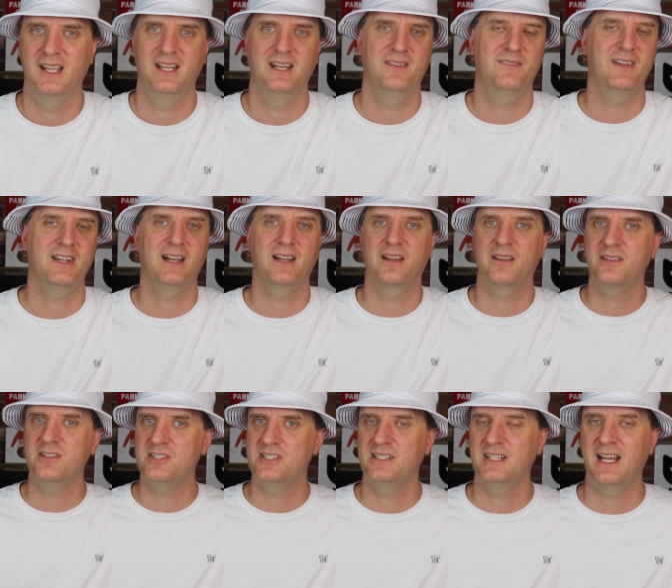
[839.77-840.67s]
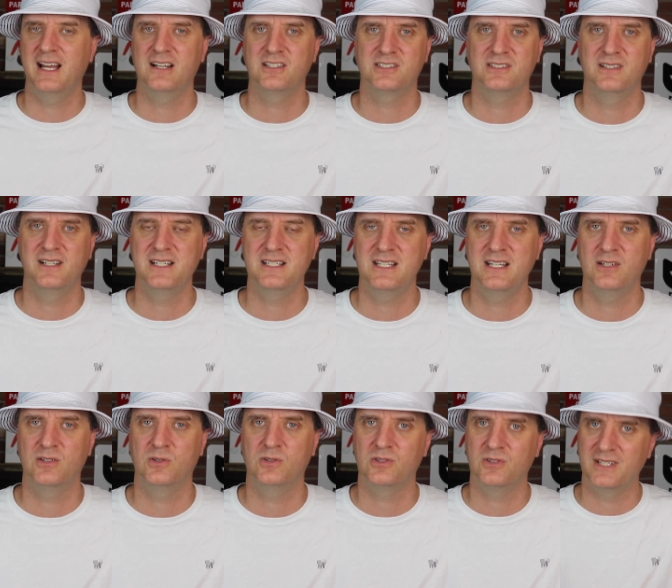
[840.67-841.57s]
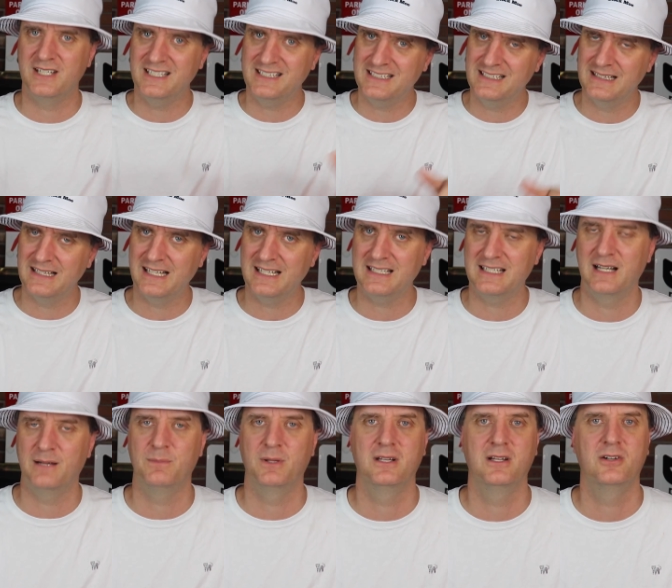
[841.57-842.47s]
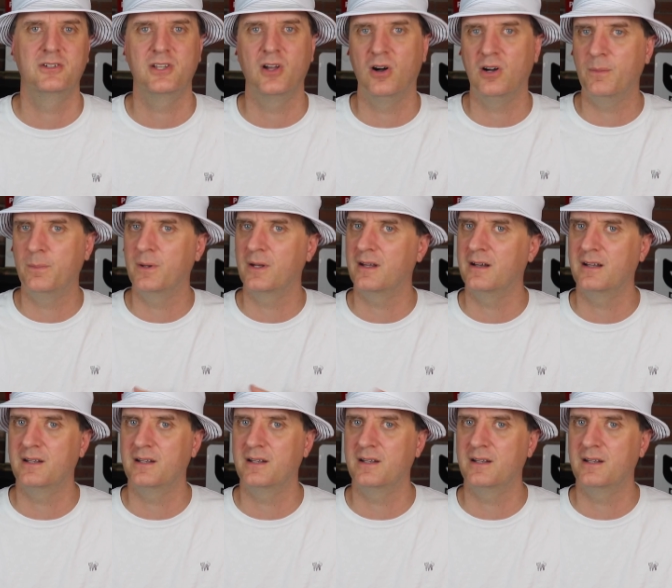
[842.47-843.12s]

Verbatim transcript: And if you got others in the house that are 18 or older, hit the link down below. Y'all put